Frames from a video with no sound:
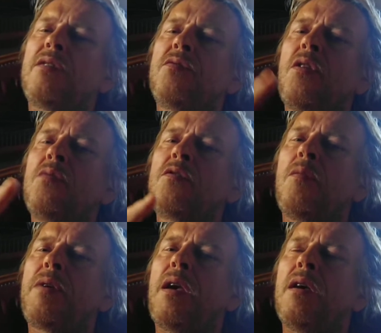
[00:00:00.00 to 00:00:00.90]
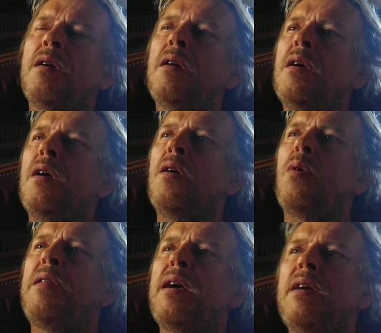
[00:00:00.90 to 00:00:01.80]
I saw an old Top Gear
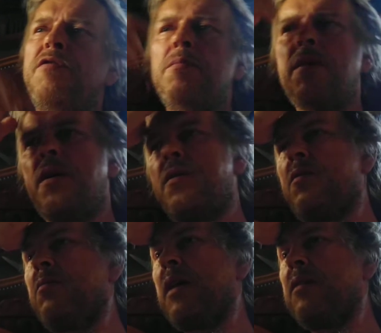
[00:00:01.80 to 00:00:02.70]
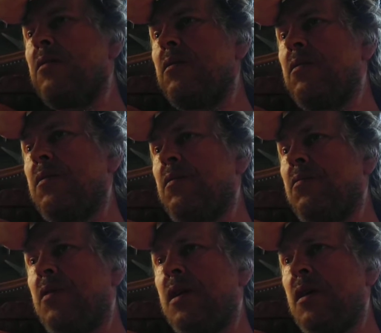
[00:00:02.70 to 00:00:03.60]
where they from
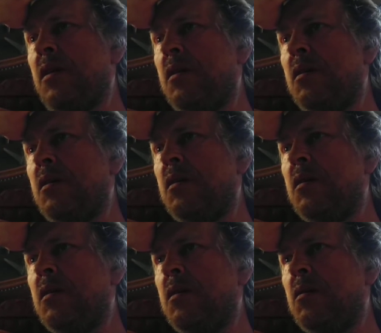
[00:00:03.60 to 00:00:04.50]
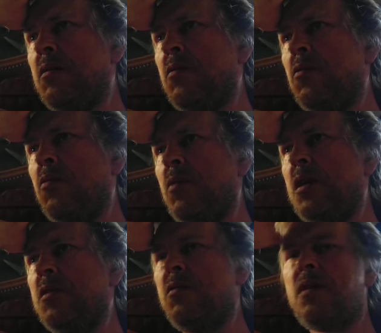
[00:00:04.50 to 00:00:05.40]
2003 or
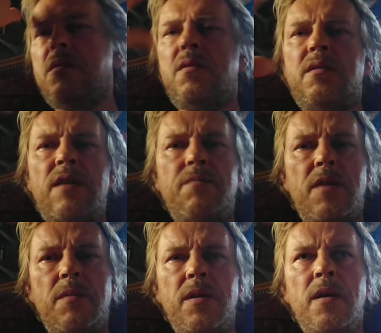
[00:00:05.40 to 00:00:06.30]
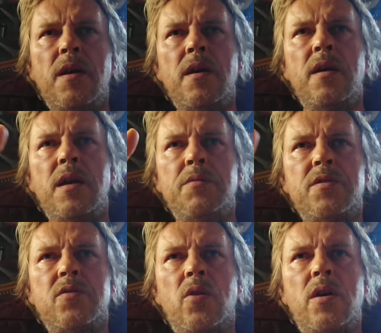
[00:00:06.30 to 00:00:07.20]
either 2007 maybe. It was a
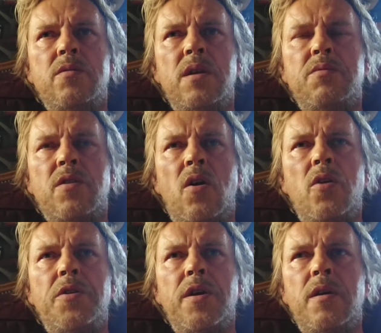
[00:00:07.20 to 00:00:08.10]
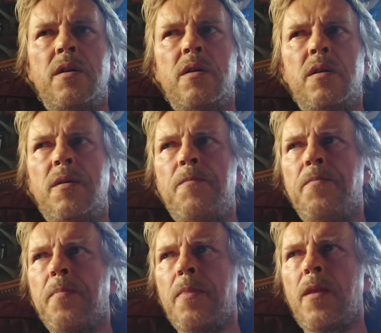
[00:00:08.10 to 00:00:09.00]
Toyota. It was a Honda,
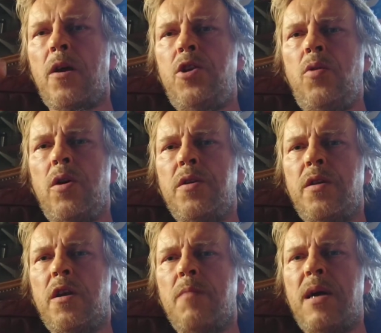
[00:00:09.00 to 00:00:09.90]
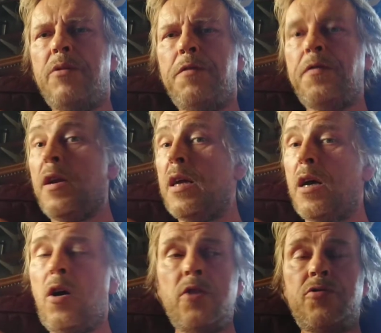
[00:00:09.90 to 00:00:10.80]
a new Honda that had come out with a
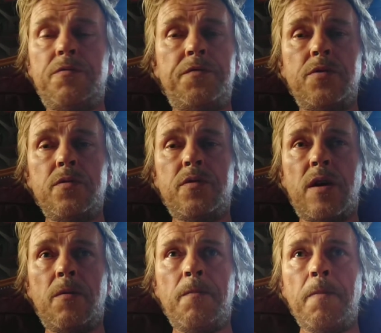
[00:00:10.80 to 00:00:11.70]
hydrogen fuel cell.